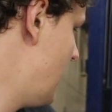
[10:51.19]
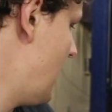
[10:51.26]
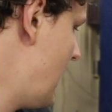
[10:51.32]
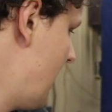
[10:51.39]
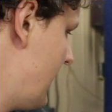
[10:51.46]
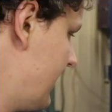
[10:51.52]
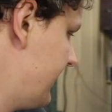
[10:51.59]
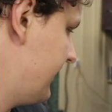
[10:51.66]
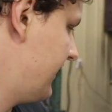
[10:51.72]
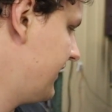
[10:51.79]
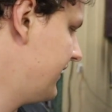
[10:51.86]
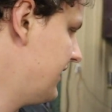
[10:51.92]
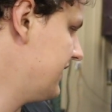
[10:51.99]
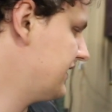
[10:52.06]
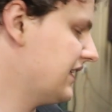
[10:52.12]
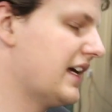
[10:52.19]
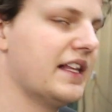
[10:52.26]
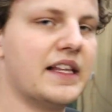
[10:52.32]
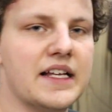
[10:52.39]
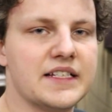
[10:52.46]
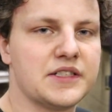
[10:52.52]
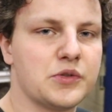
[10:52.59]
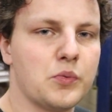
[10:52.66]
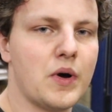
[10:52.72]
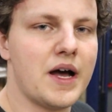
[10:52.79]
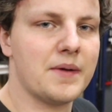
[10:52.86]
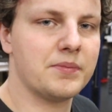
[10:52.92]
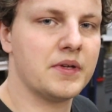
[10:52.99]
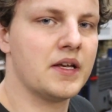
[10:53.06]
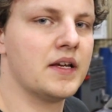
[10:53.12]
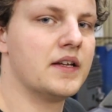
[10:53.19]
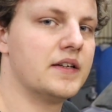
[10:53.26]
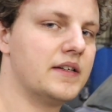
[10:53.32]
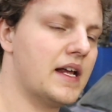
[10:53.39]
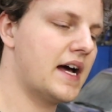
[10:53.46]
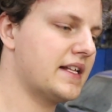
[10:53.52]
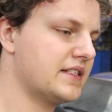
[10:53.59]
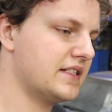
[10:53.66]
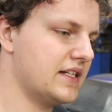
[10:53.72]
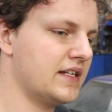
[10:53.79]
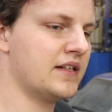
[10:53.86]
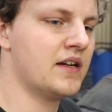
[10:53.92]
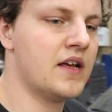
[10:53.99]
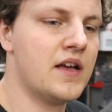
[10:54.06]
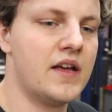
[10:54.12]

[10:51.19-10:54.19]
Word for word: on this LS swapped Datsun